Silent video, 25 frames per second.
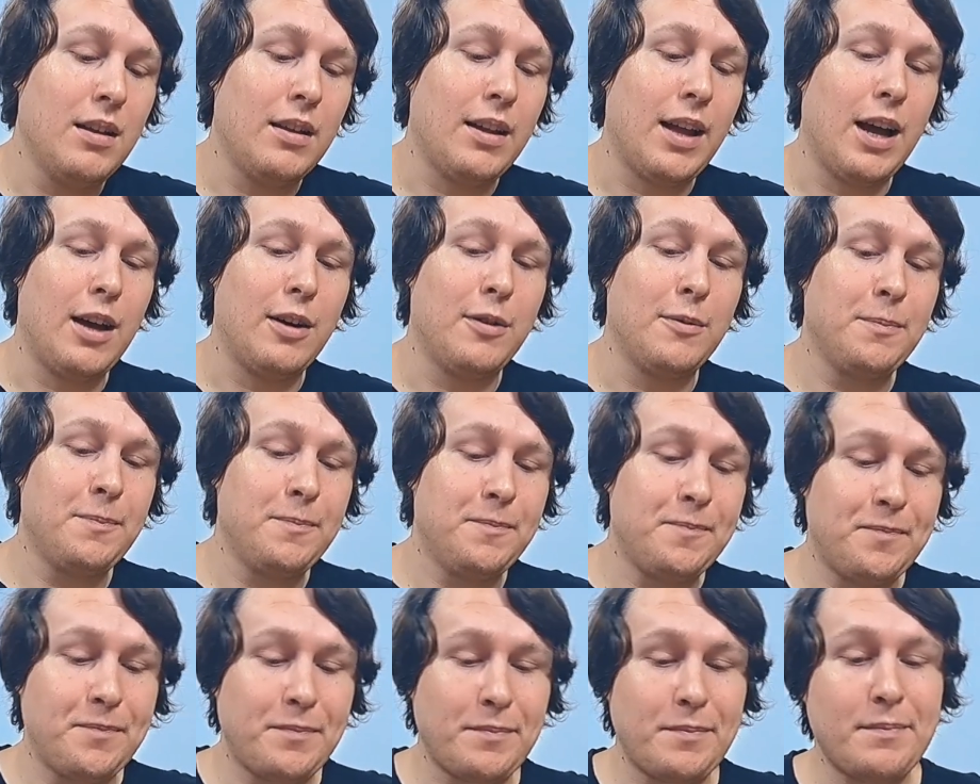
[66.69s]

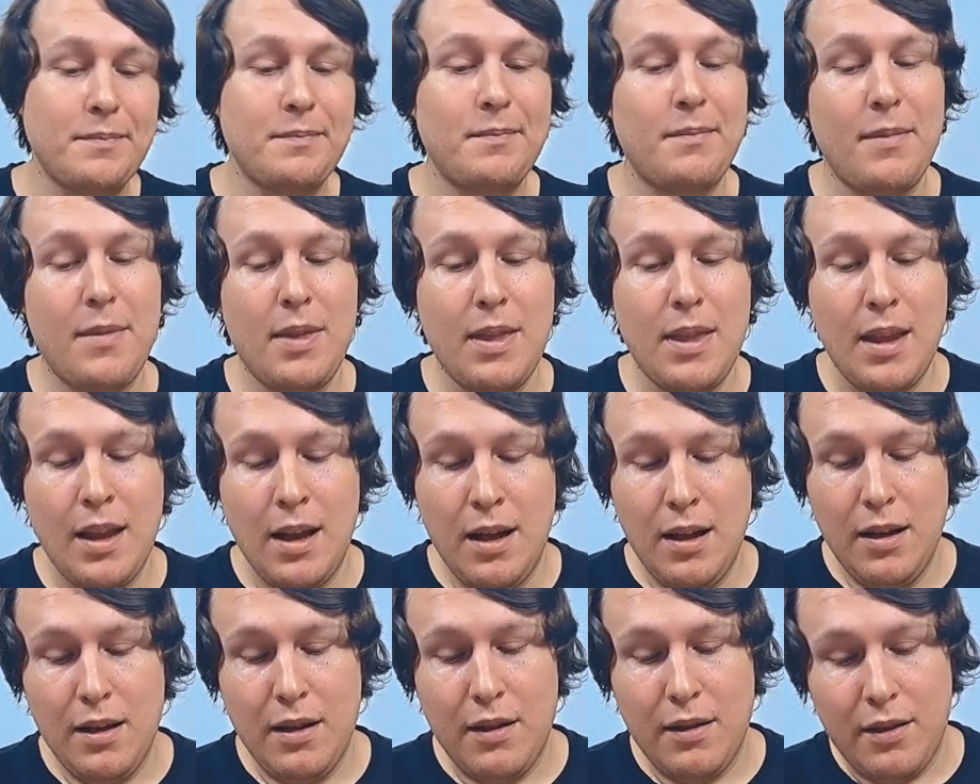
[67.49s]
Now,
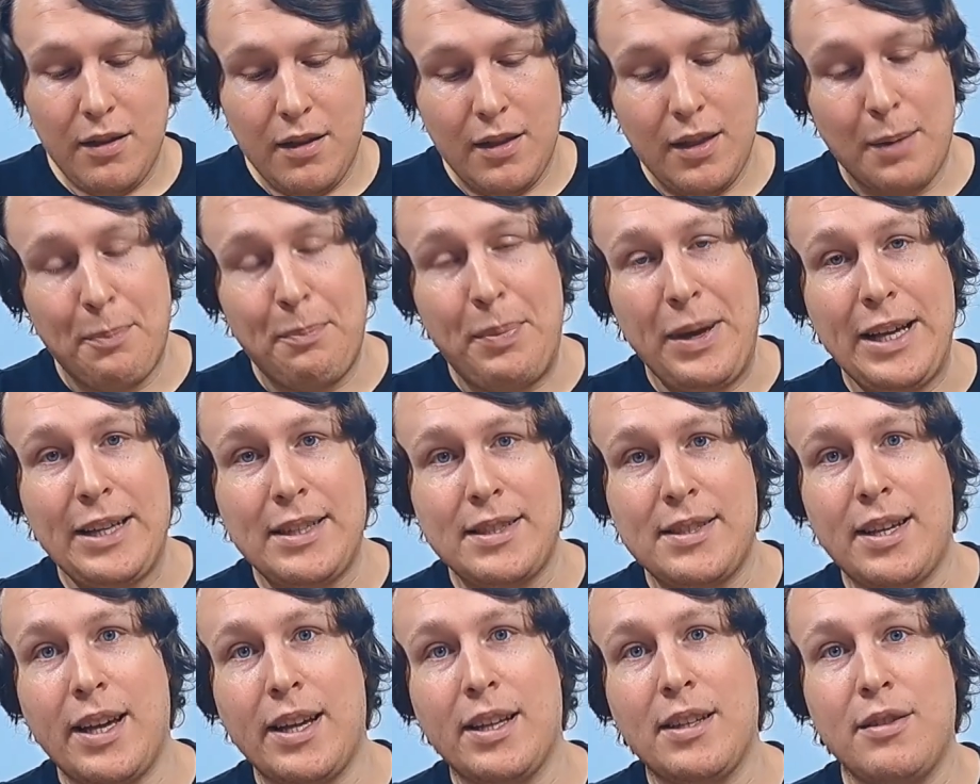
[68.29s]
the
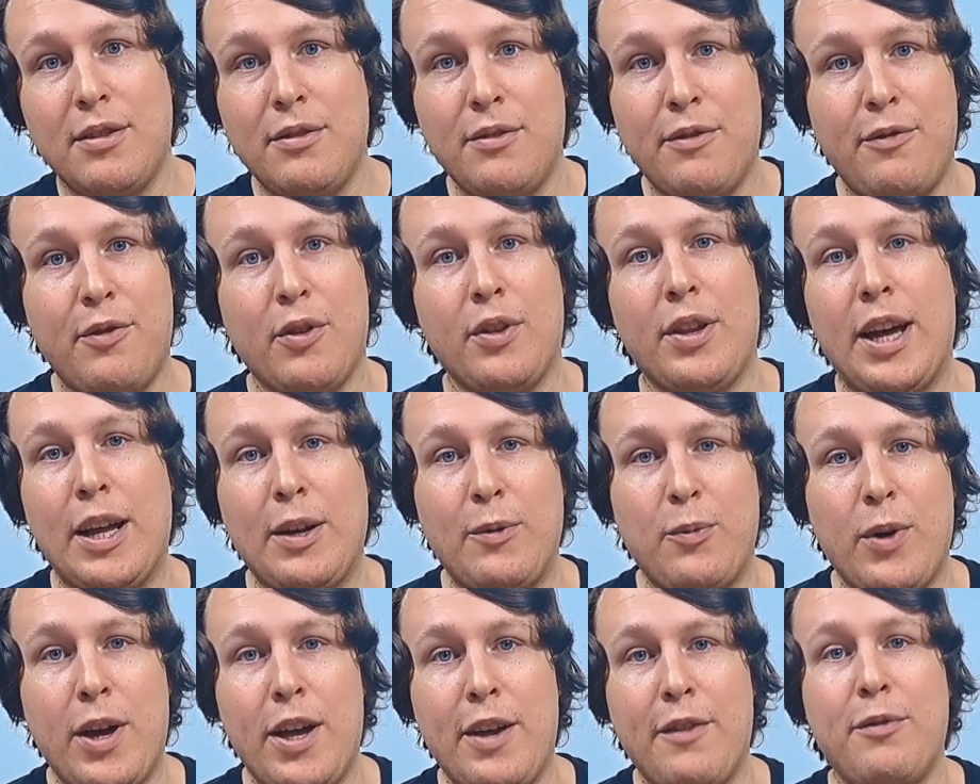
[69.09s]
big set for
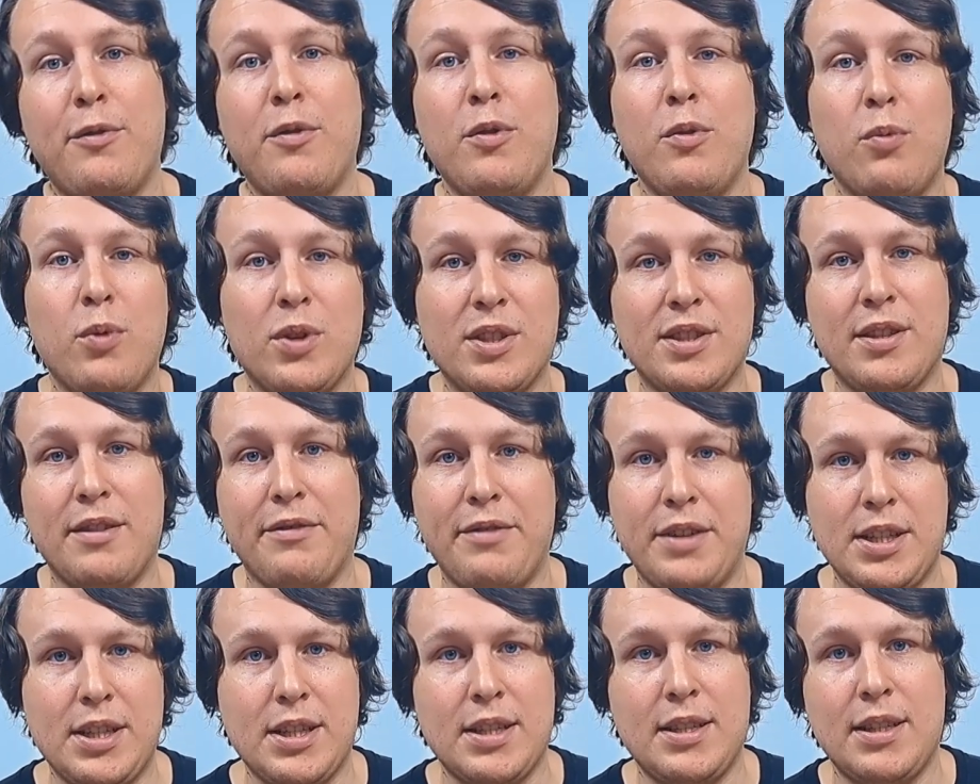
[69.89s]
that wave was
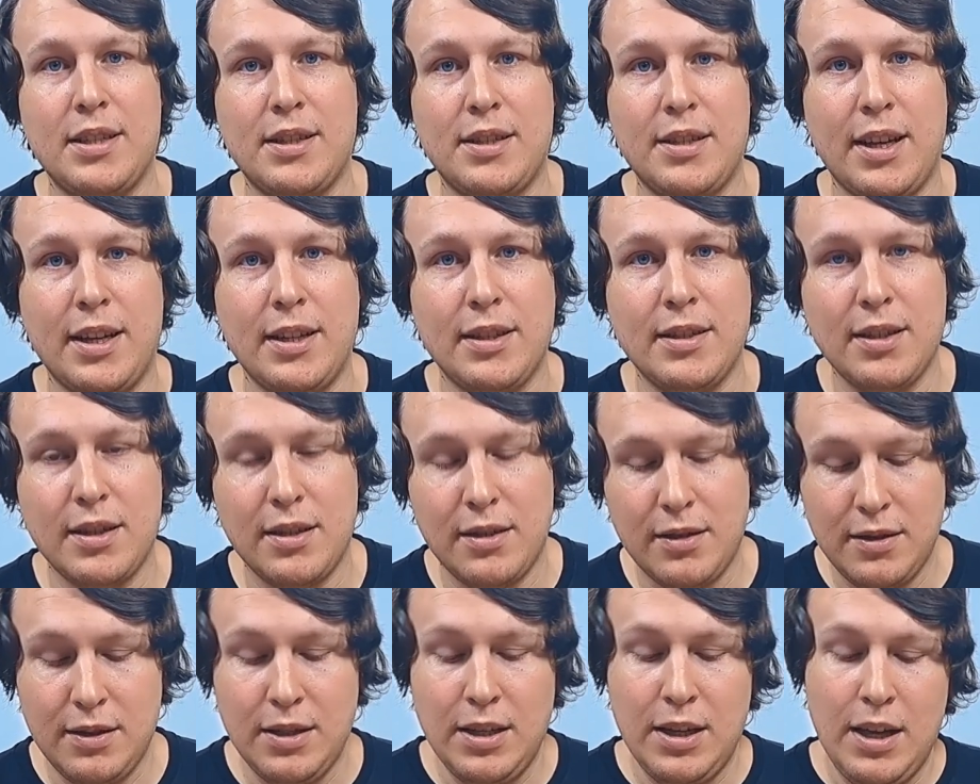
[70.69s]
the Visitor
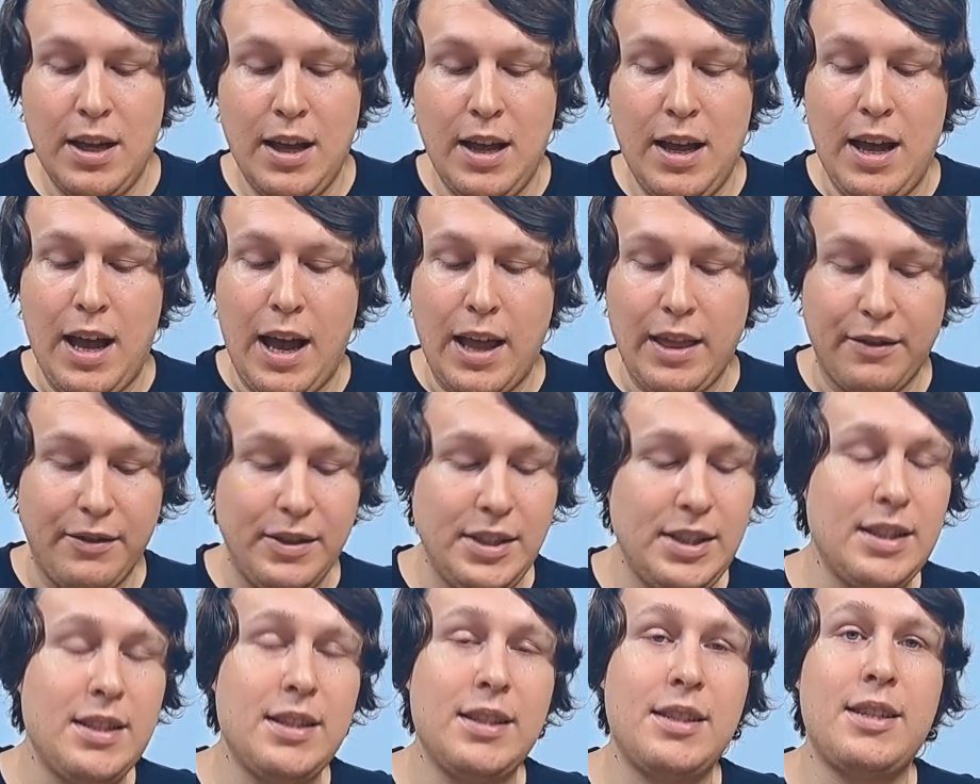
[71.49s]
Center. And the
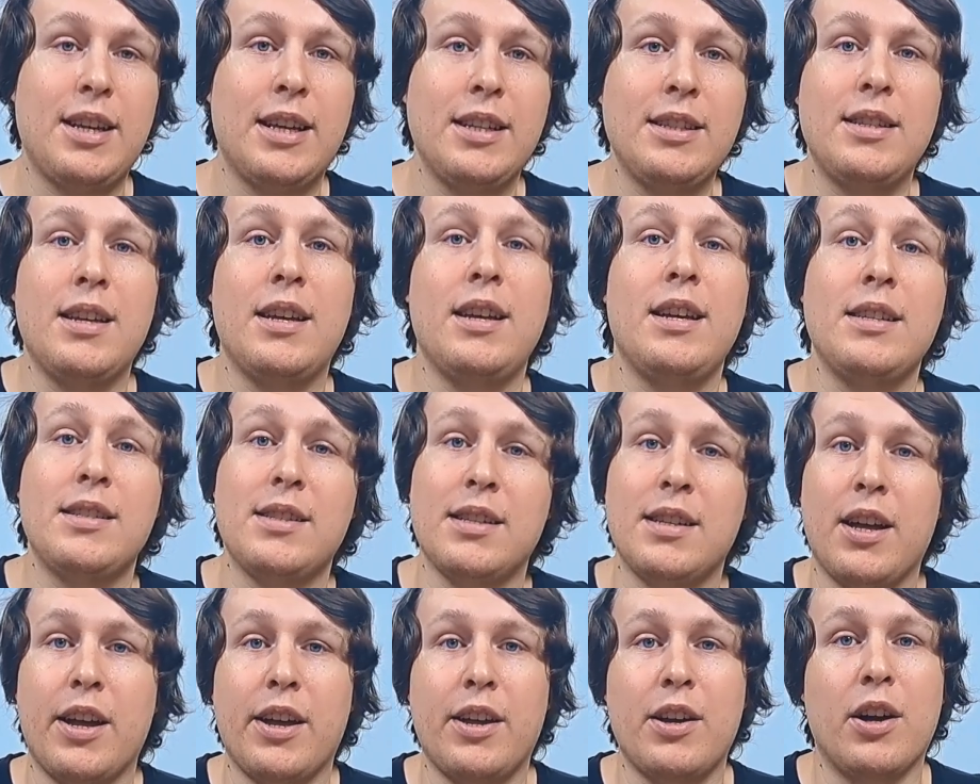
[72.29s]
Visitor Center
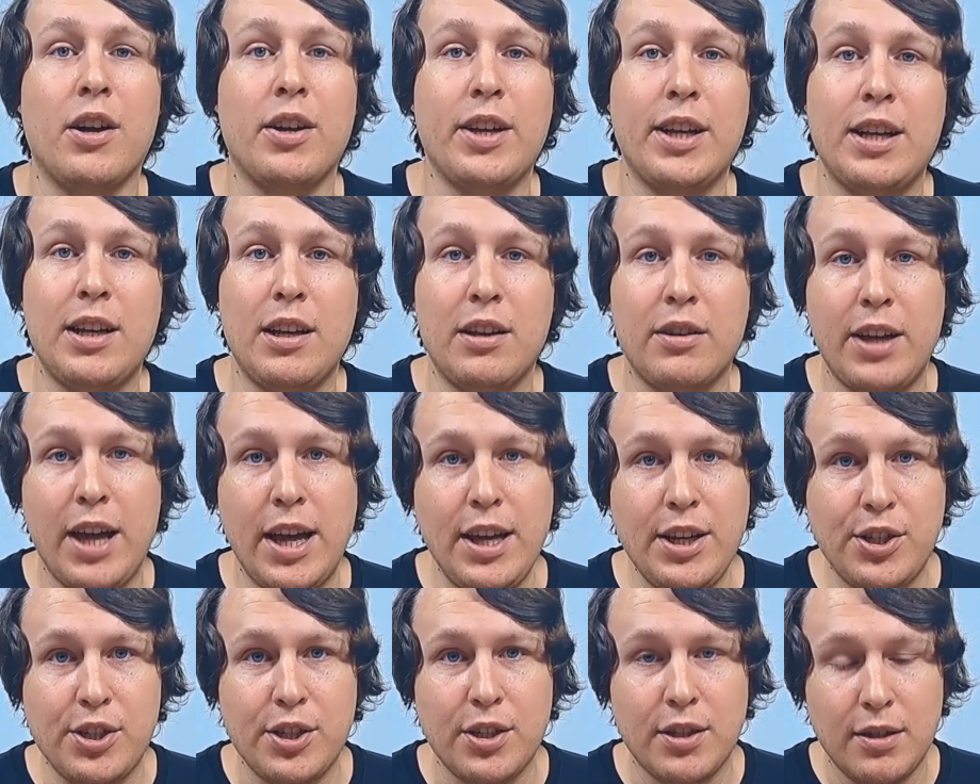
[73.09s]
is an iconic
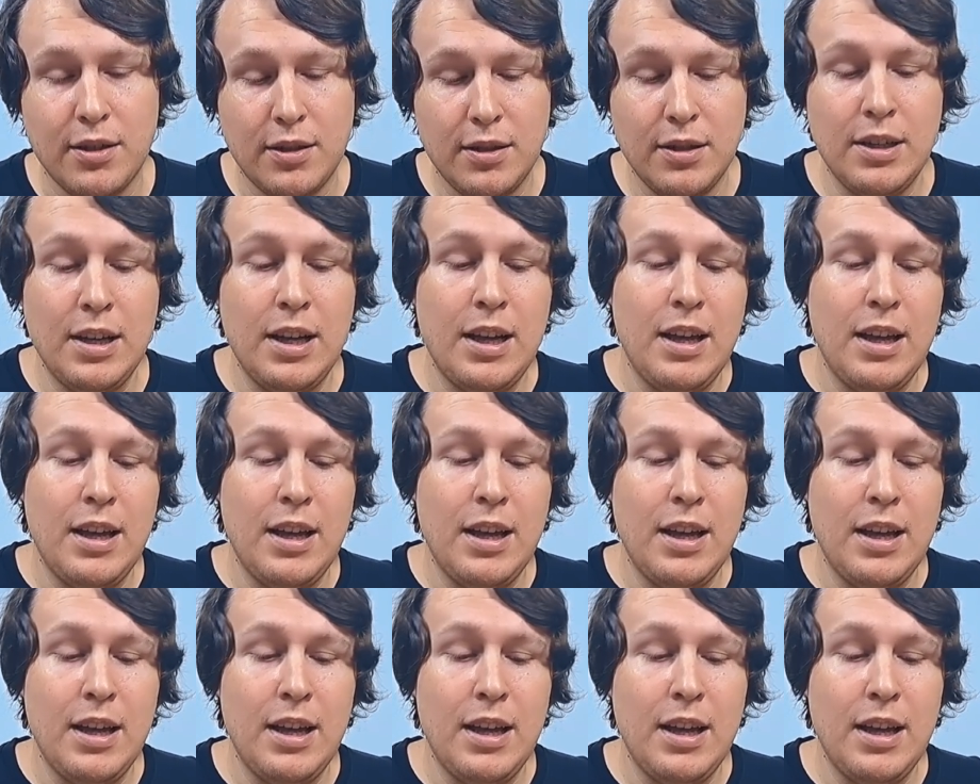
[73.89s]
location.